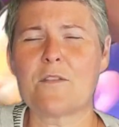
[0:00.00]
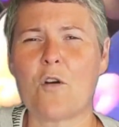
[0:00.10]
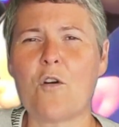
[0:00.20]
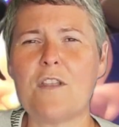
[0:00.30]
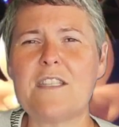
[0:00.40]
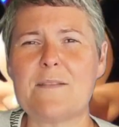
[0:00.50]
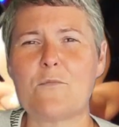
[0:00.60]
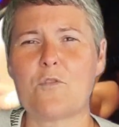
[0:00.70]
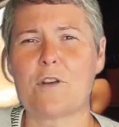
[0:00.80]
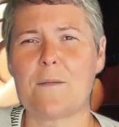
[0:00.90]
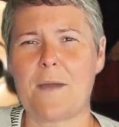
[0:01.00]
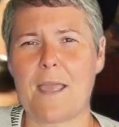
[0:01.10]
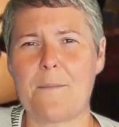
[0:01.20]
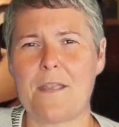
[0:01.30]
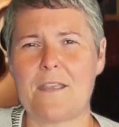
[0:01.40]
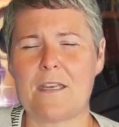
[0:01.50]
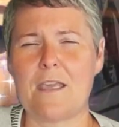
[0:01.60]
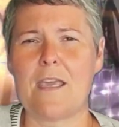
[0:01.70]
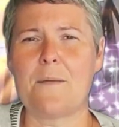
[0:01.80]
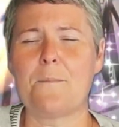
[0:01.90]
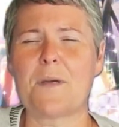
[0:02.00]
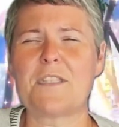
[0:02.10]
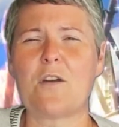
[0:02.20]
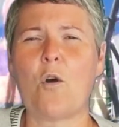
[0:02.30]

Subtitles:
the holiday more, in my opinion. But it